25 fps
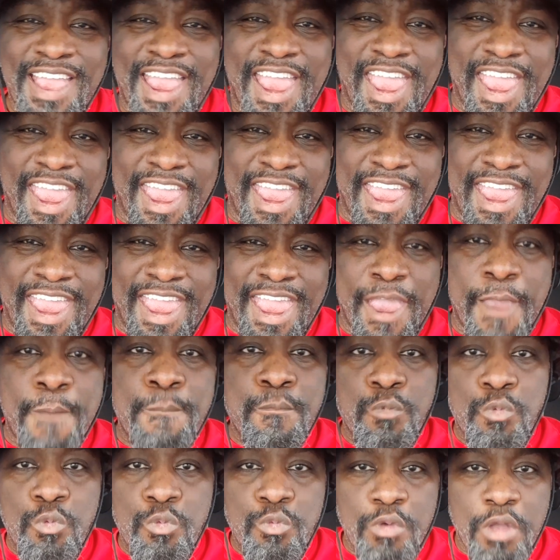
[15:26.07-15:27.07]

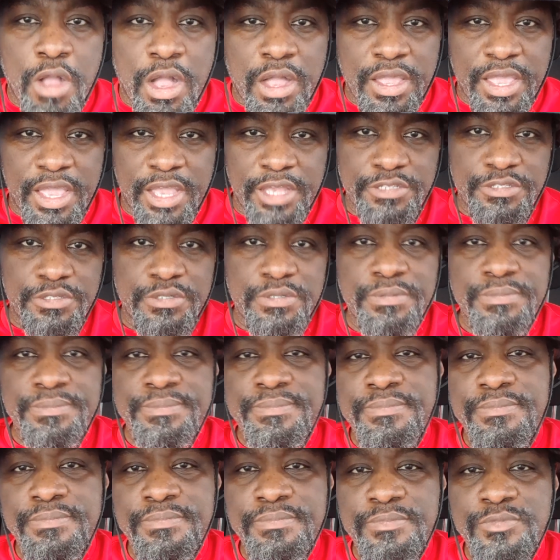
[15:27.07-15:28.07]
Wrong answer.
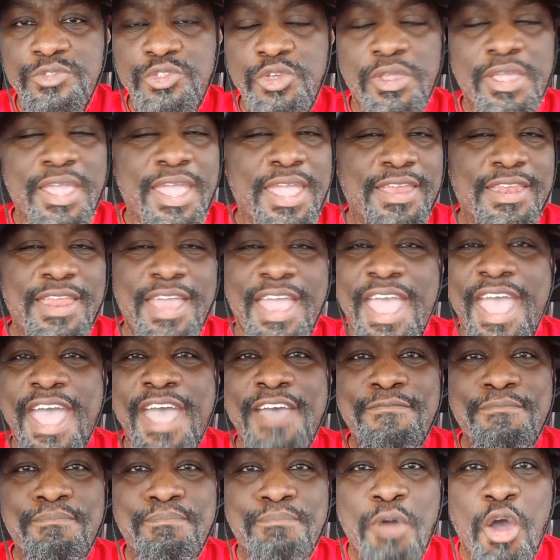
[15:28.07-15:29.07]
You can't
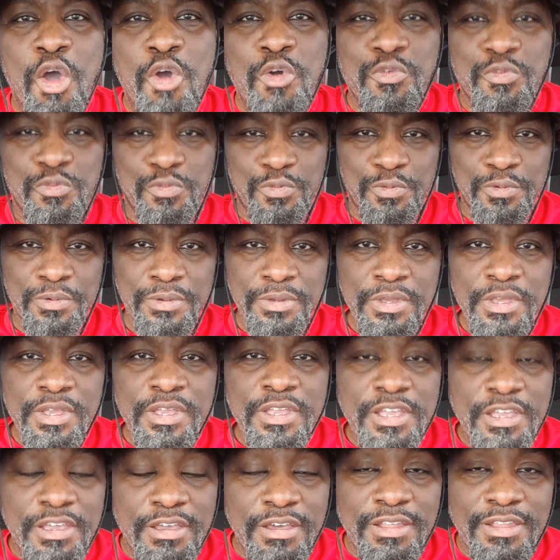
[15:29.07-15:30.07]
have both.
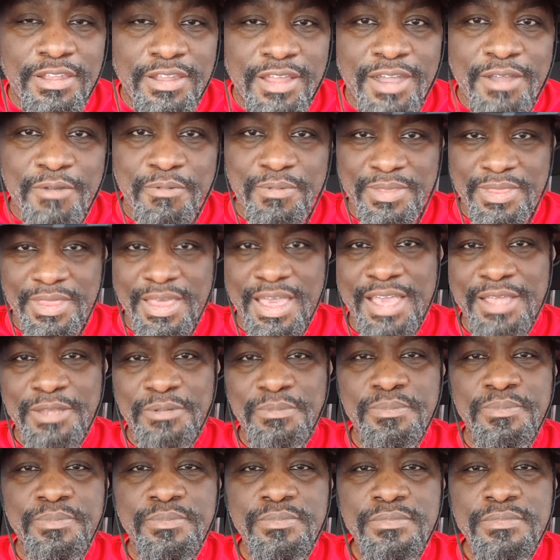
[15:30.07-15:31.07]
Good luck with that.
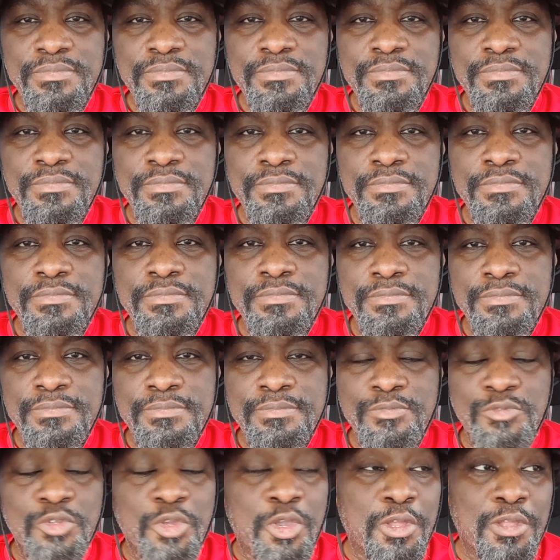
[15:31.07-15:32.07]

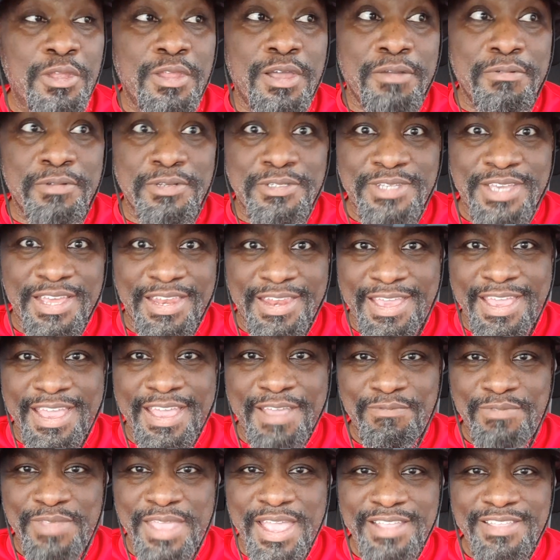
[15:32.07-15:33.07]
Good luck with trying to
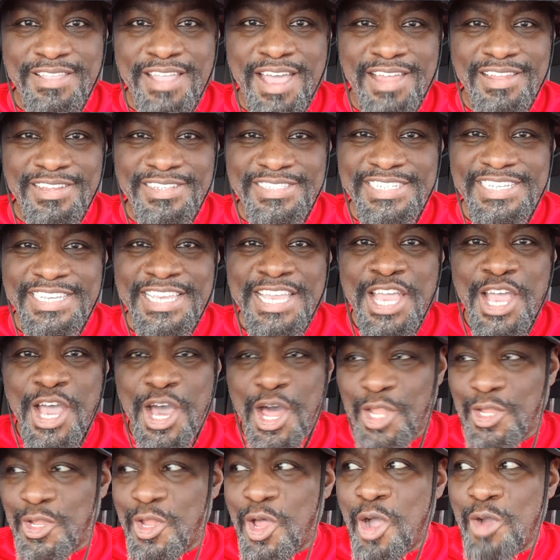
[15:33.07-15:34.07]
have technology
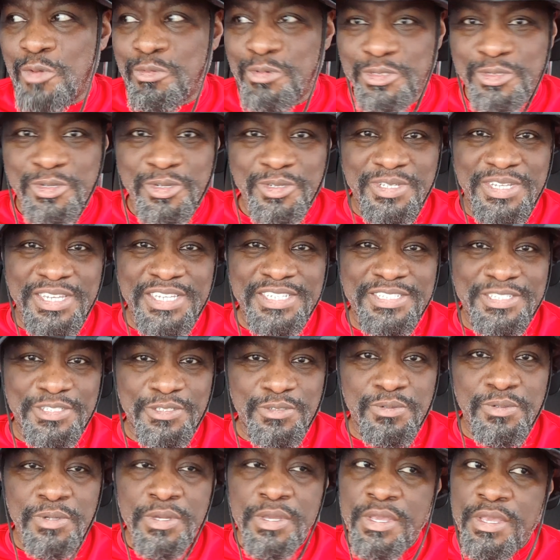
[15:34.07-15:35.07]
along with
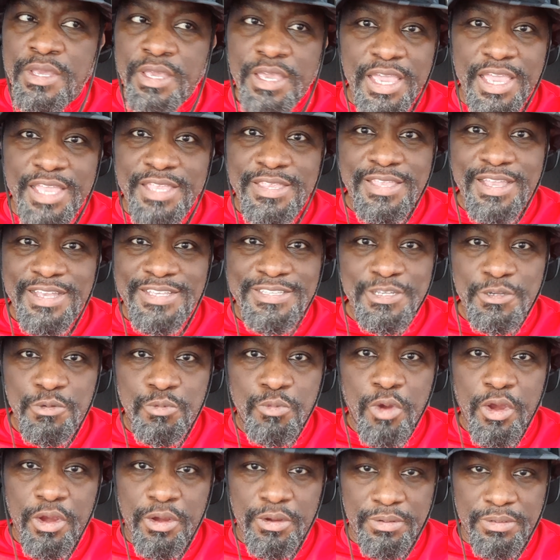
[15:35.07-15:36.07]
traditional. It doesn't
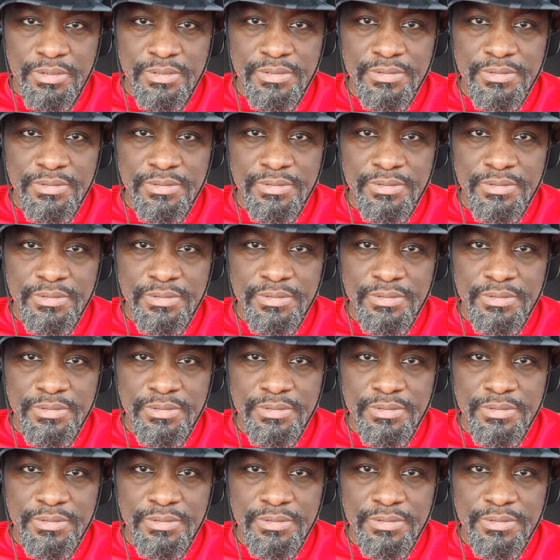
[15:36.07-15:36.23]
work.